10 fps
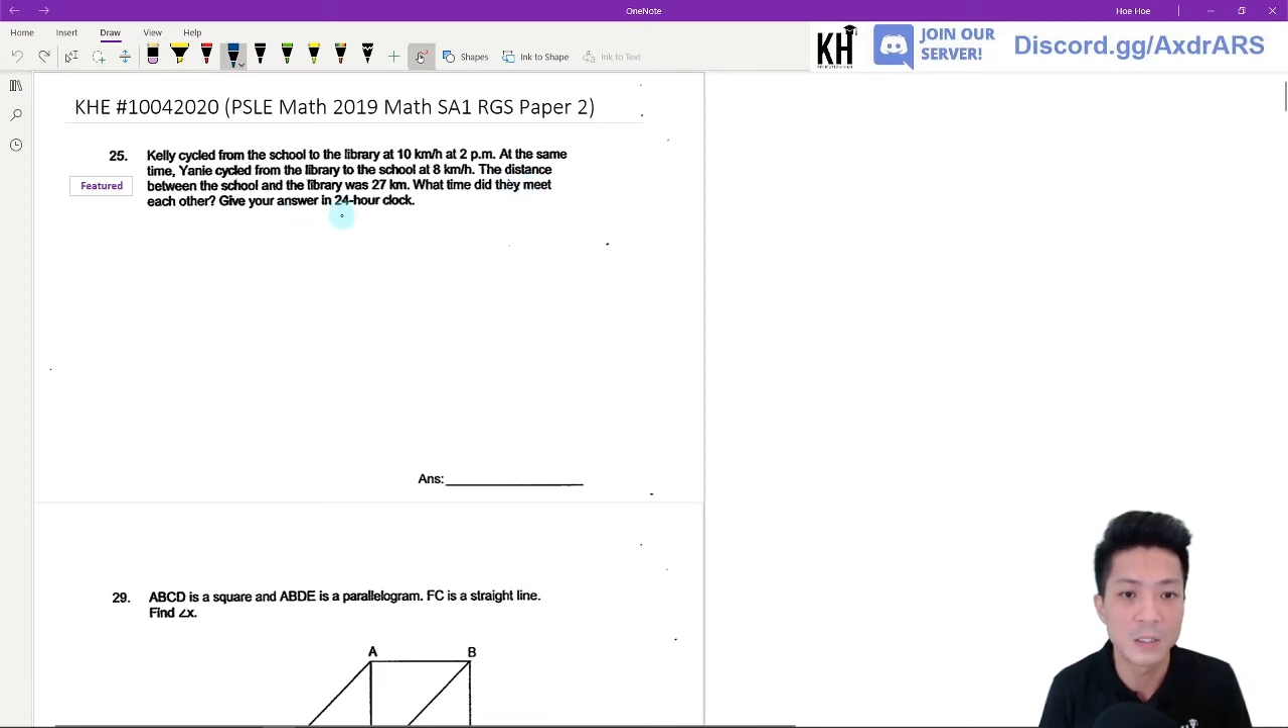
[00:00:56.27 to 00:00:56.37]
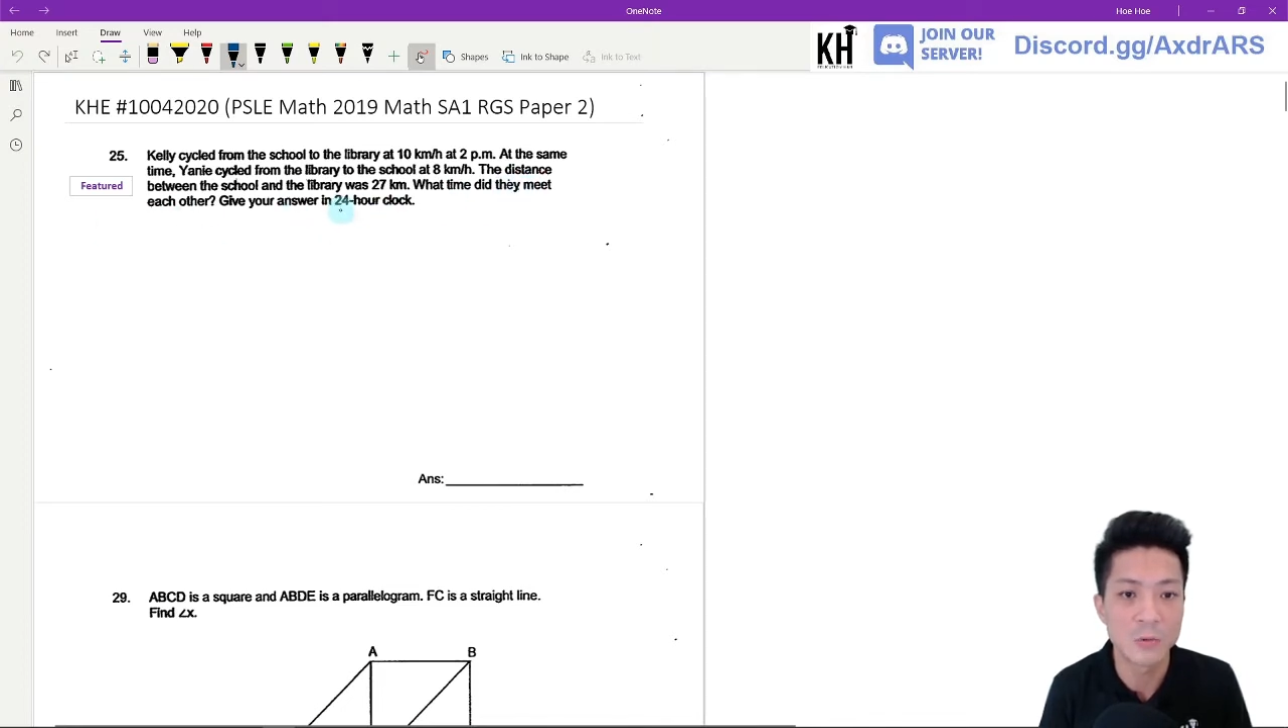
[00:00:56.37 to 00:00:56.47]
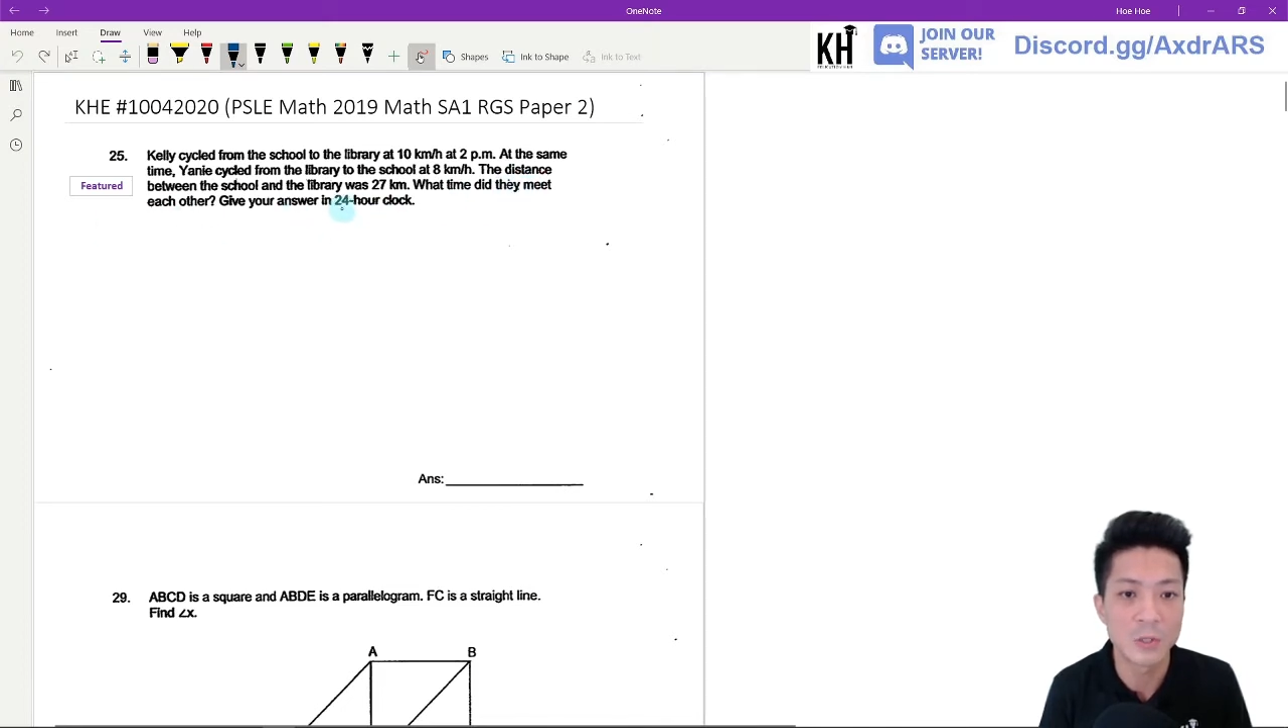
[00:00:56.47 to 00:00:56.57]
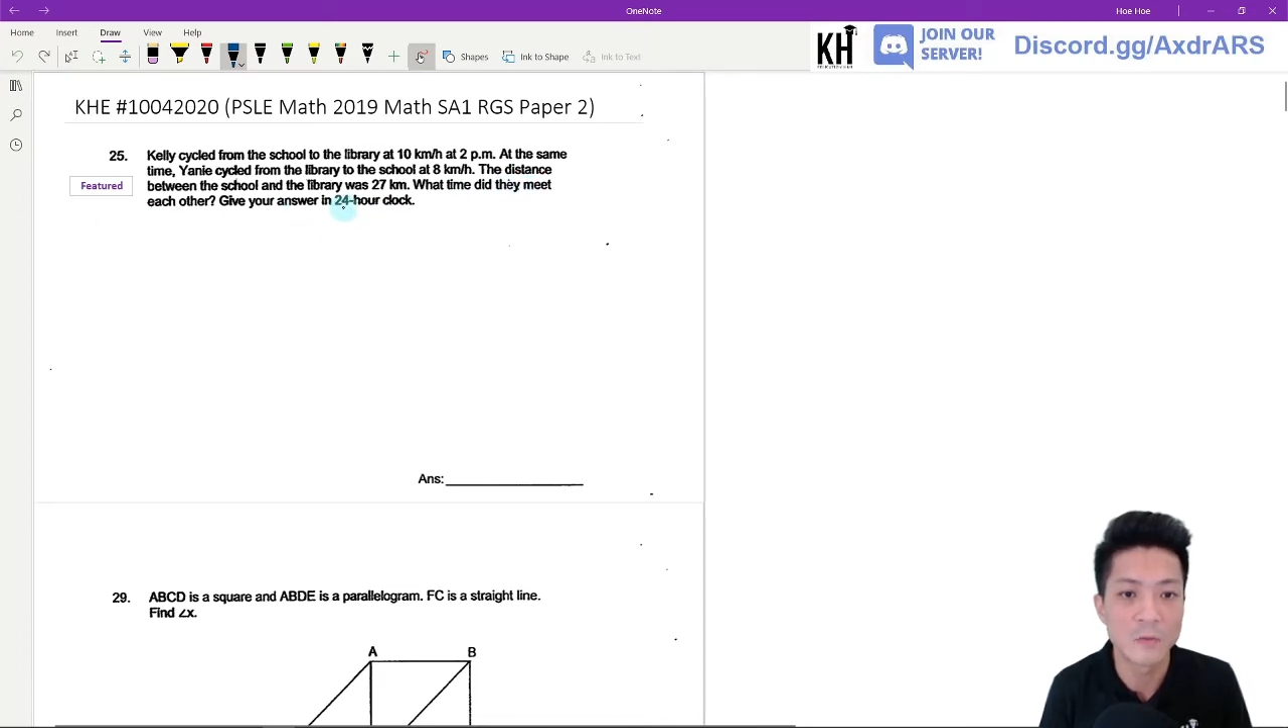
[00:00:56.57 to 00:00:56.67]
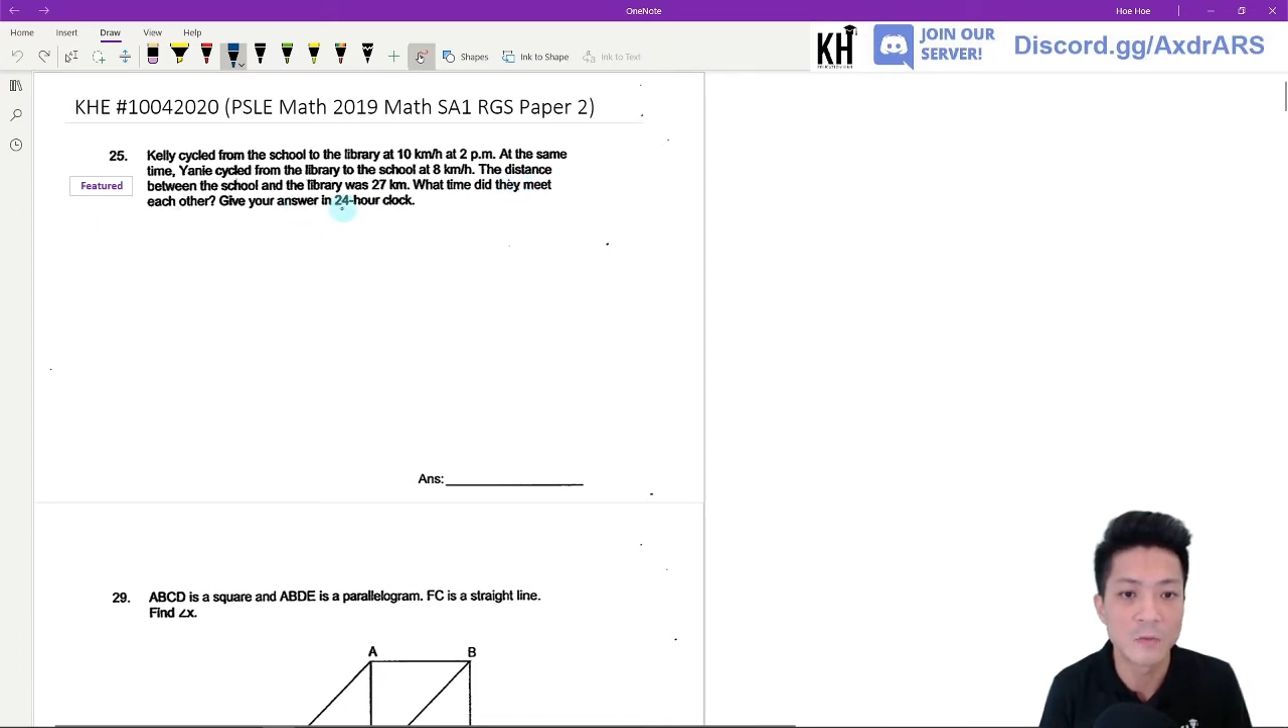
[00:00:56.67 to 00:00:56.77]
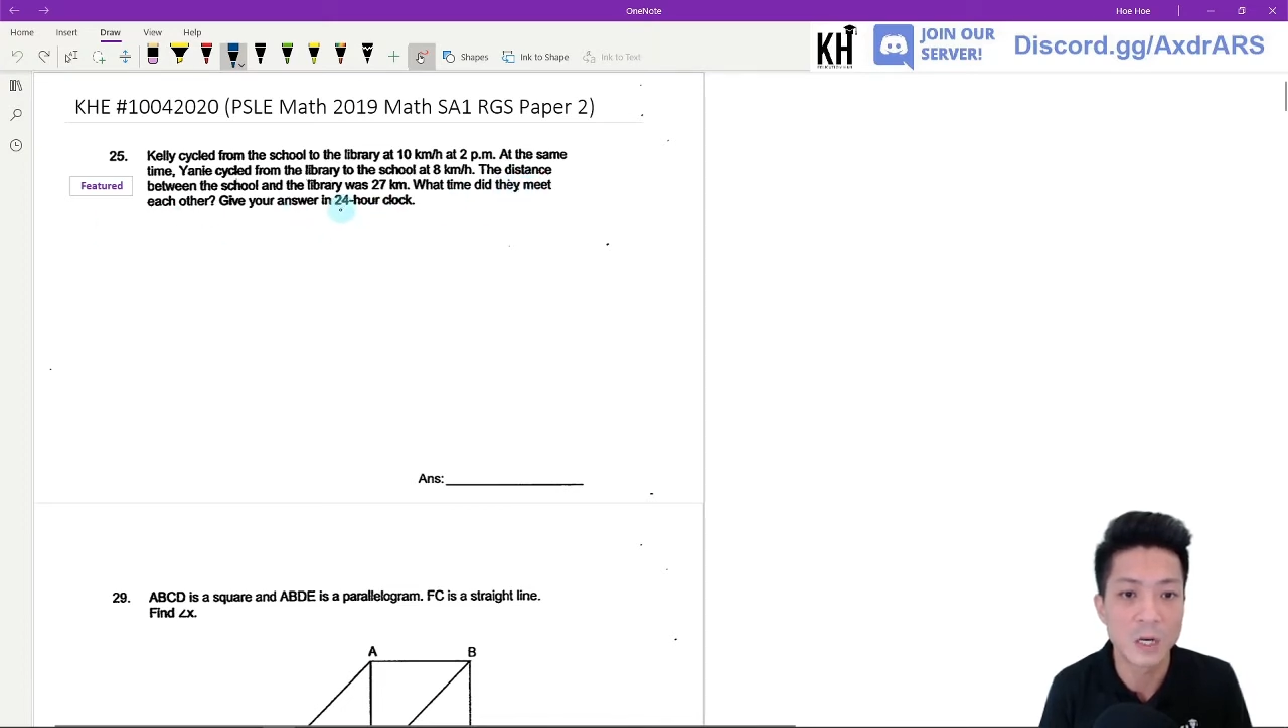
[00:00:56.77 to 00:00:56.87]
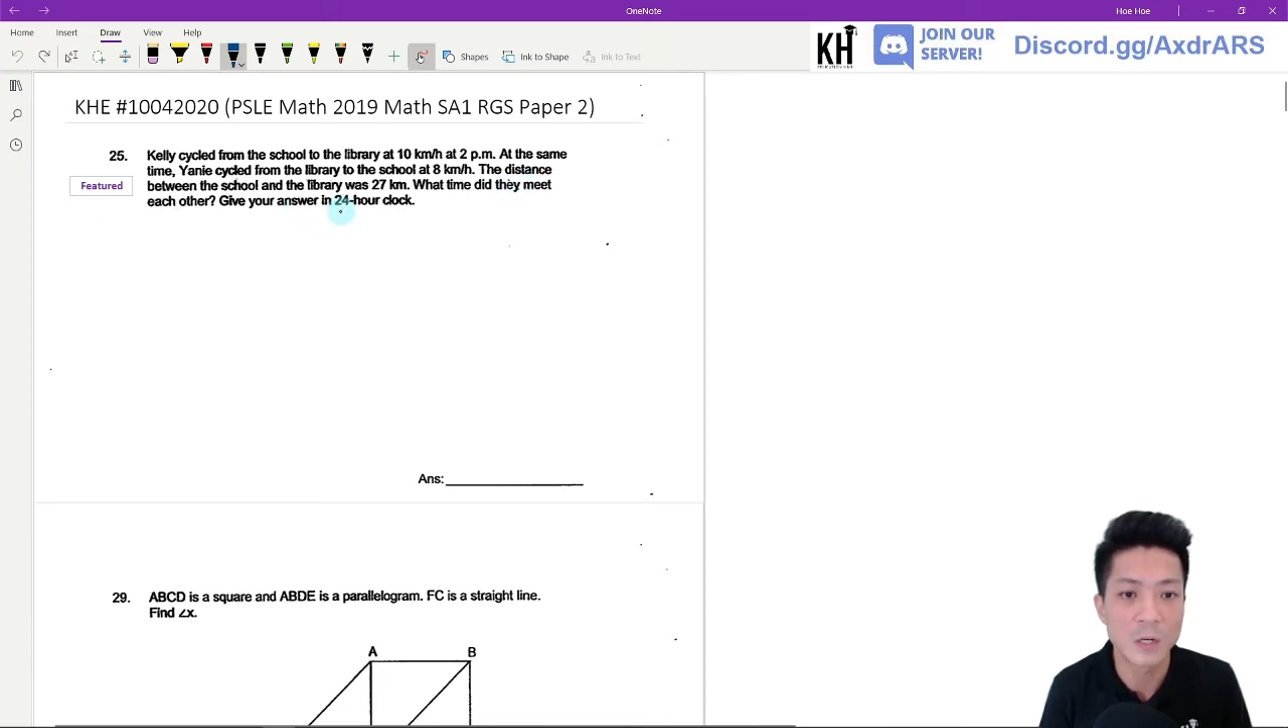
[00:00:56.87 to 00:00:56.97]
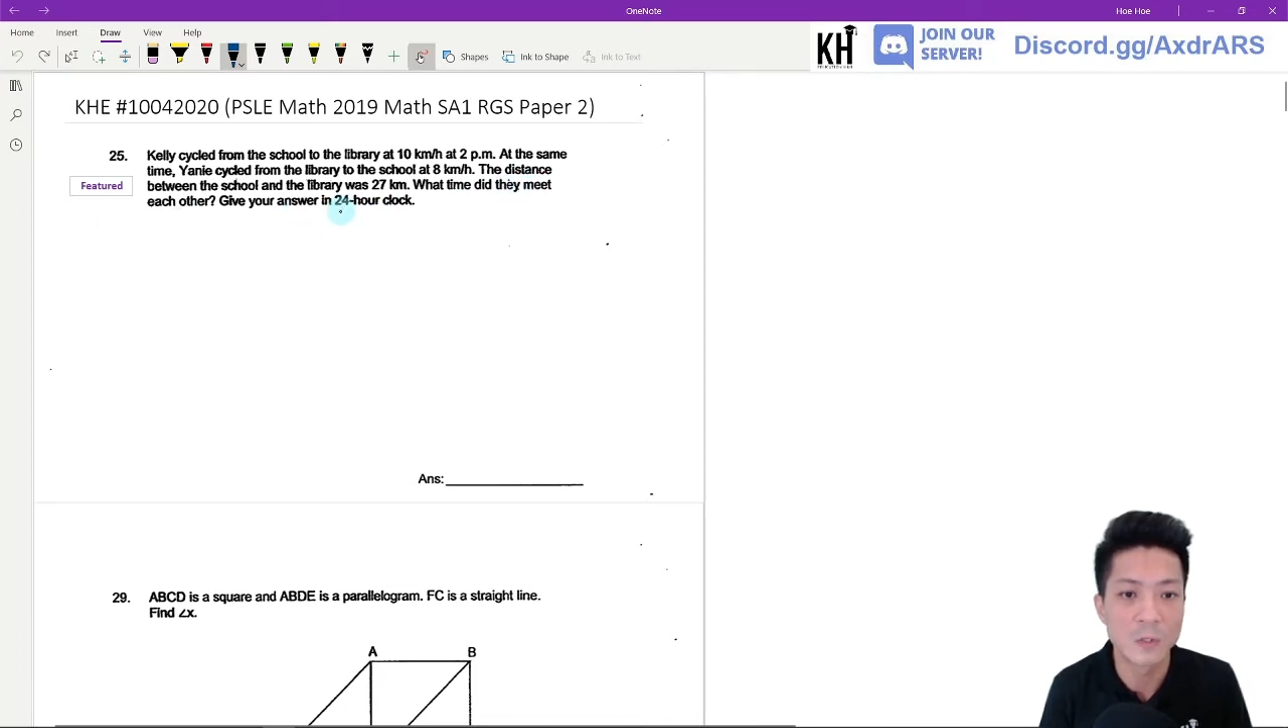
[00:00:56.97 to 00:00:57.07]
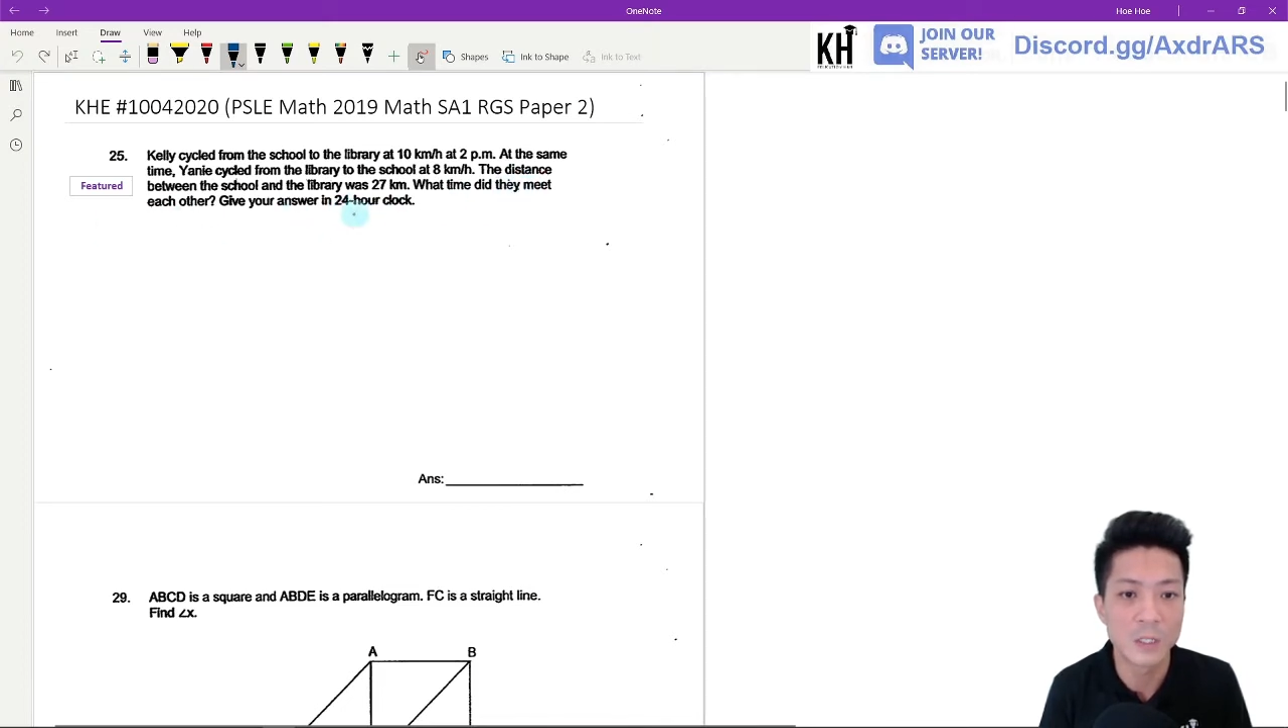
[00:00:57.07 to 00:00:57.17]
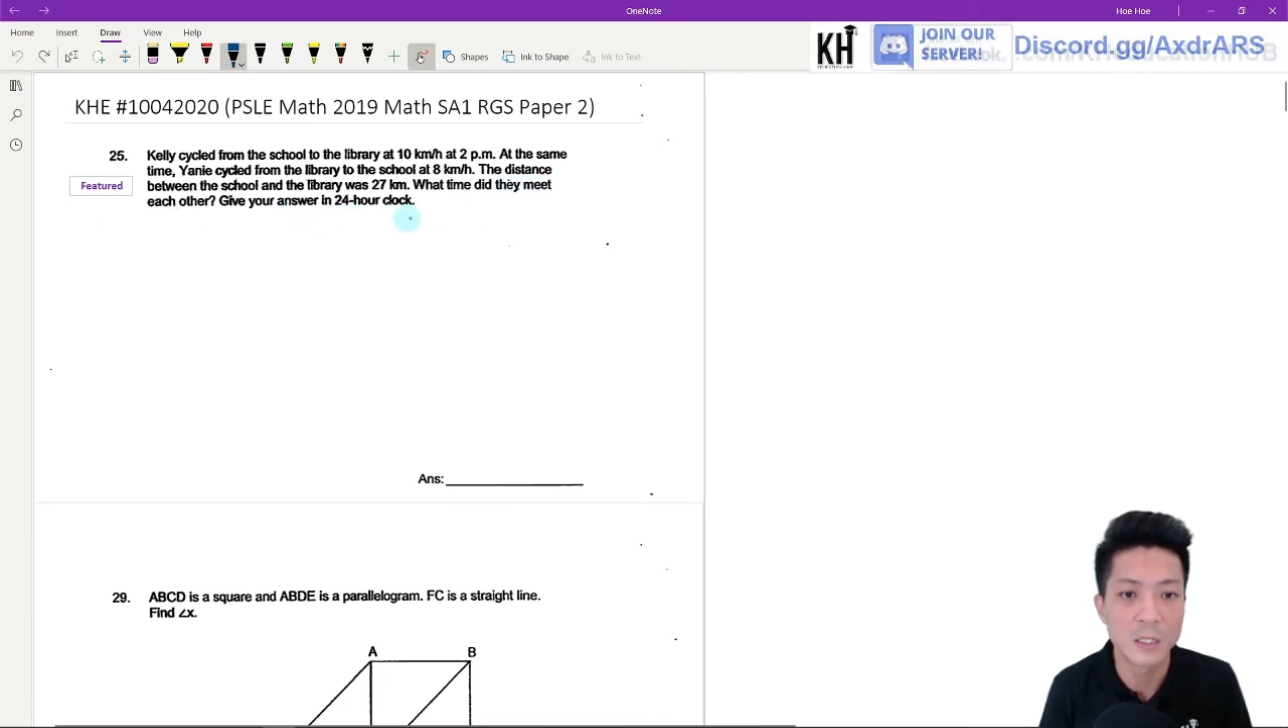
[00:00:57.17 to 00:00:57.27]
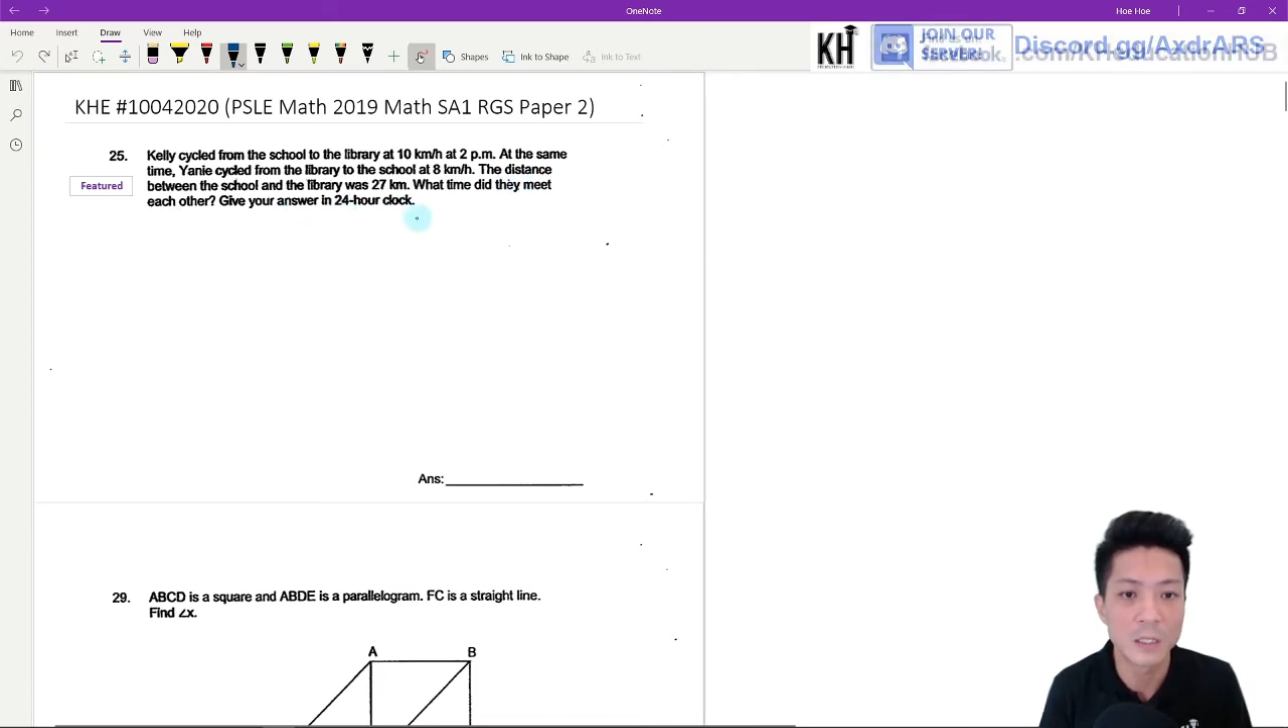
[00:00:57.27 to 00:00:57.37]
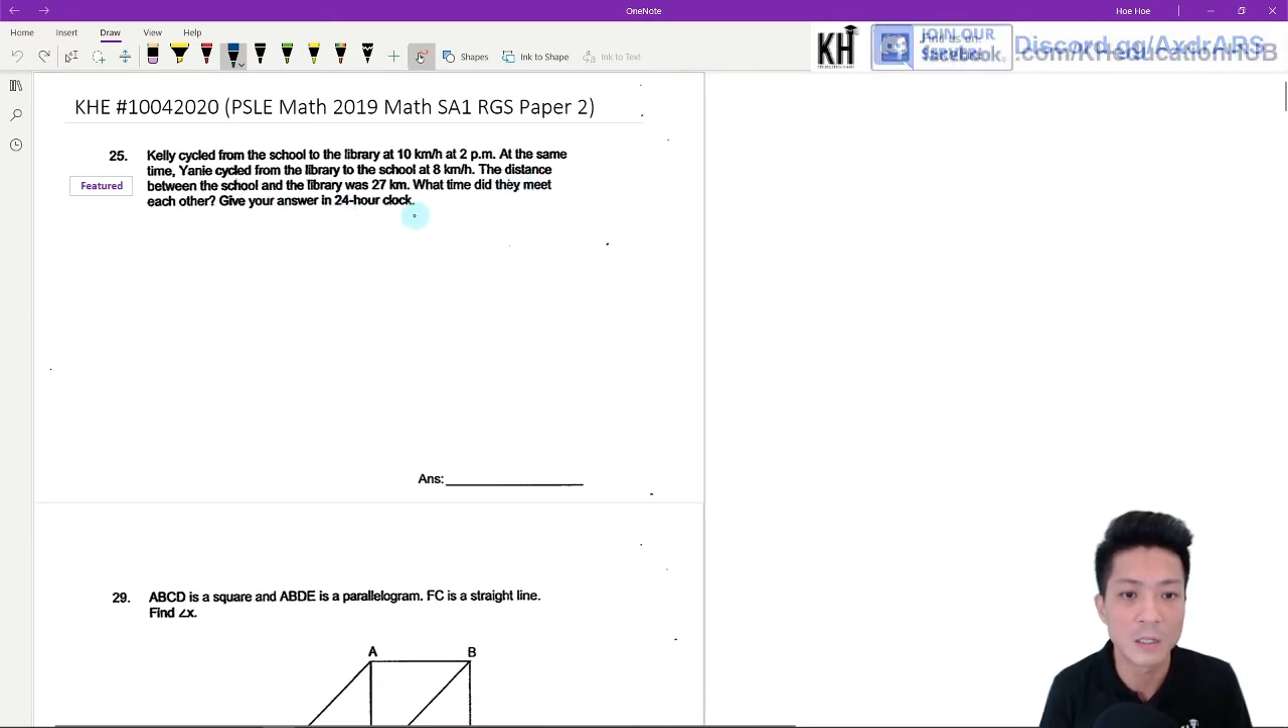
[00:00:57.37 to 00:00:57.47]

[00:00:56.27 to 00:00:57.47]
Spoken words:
24-hour